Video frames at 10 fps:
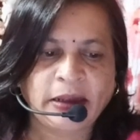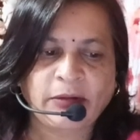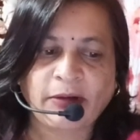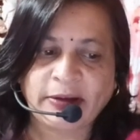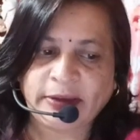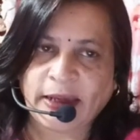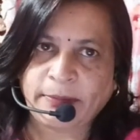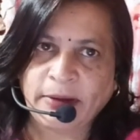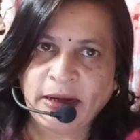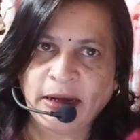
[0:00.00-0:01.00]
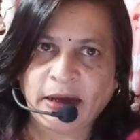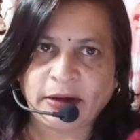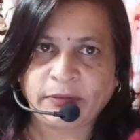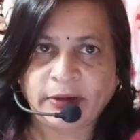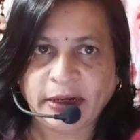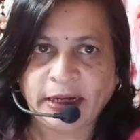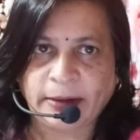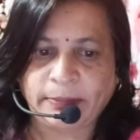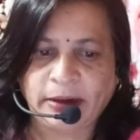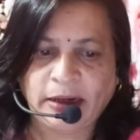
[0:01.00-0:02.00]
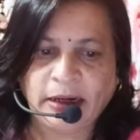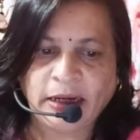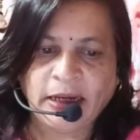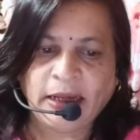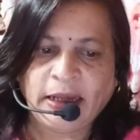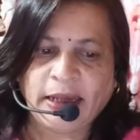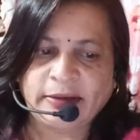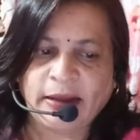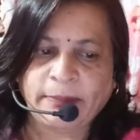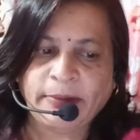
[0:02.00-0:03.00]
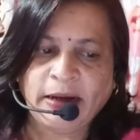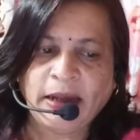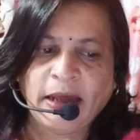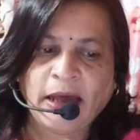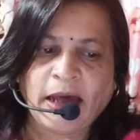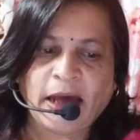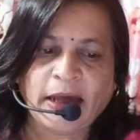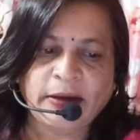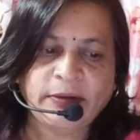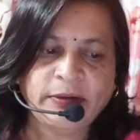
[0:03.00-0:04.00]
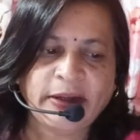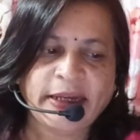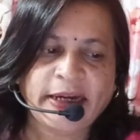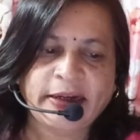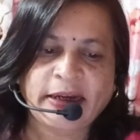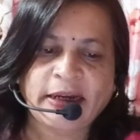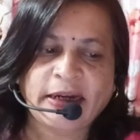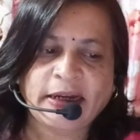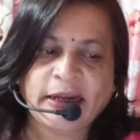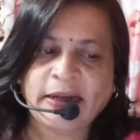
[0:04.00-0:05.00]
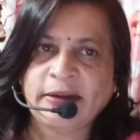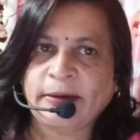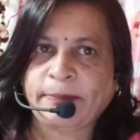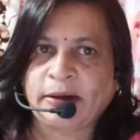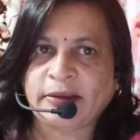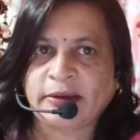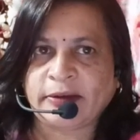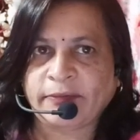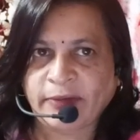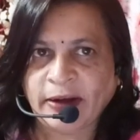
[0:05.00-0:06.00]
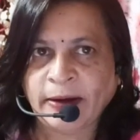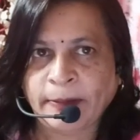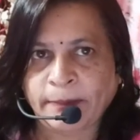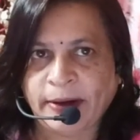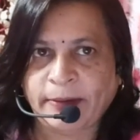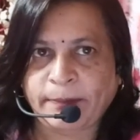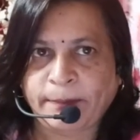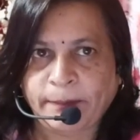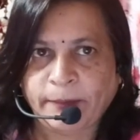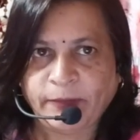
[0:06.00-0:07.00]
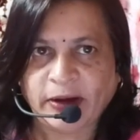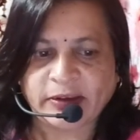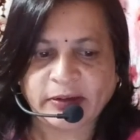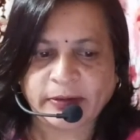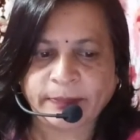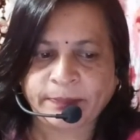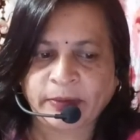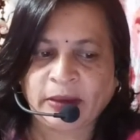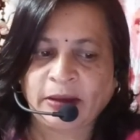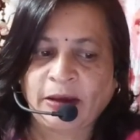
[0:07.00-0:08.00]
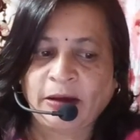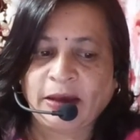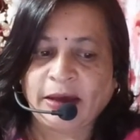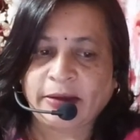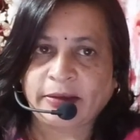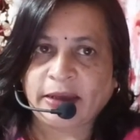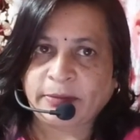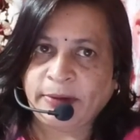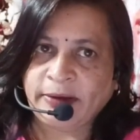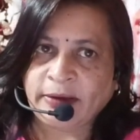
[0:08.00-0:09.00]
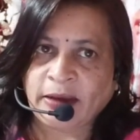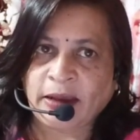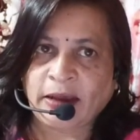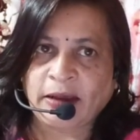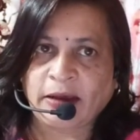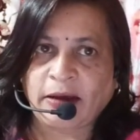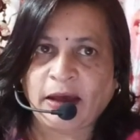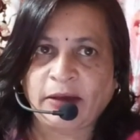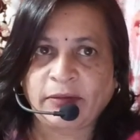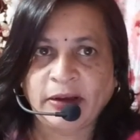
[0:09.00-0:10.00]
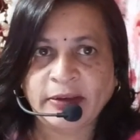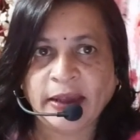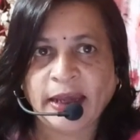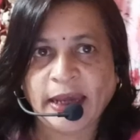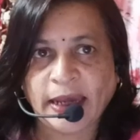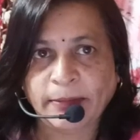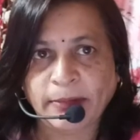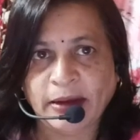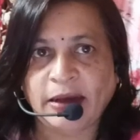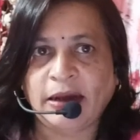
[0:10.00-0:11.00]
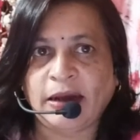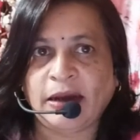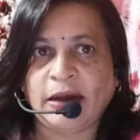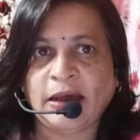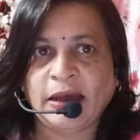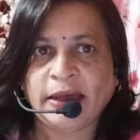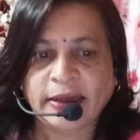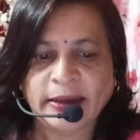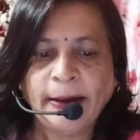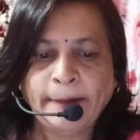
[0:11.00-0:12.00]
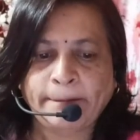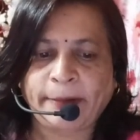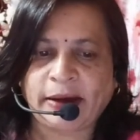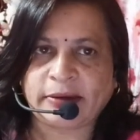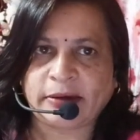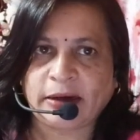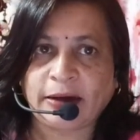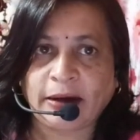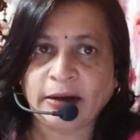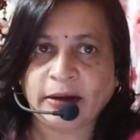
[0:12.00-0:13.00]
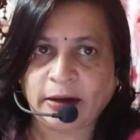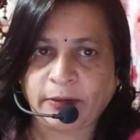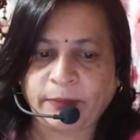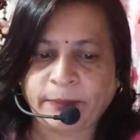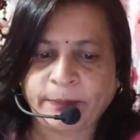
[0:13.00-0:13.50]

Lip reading: was able or were able. Example, I could eat 10 chapatis for breakfast. That means I was able in the past, not now.